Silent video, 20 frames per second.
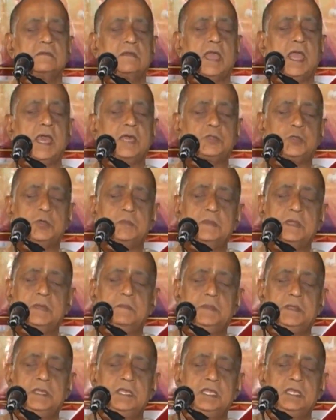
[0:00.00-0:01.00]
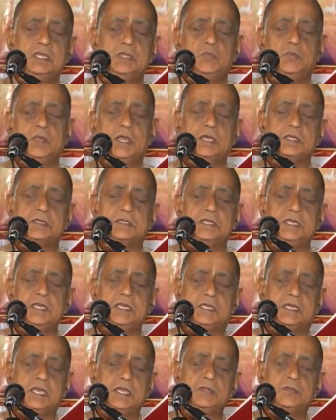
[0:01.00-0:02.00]
as human beings, we are
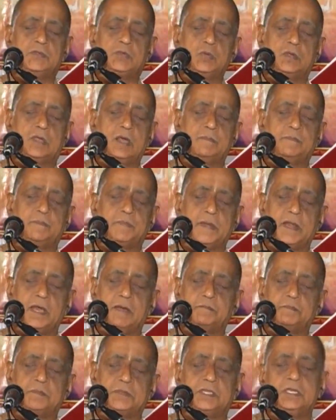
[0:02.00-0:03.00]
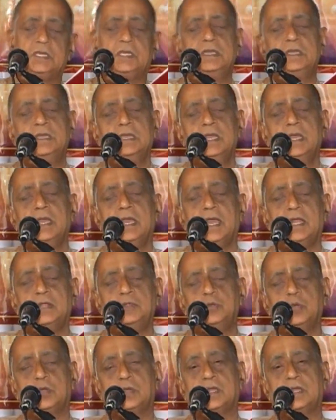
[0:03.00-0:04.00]
seeking sukha prapti
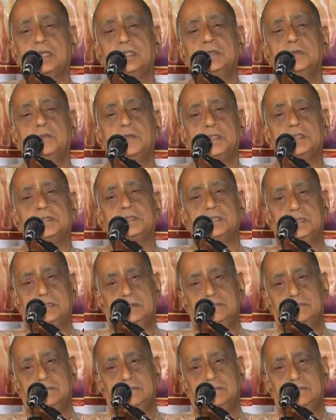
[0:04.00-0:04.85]
and dukkha nivritti.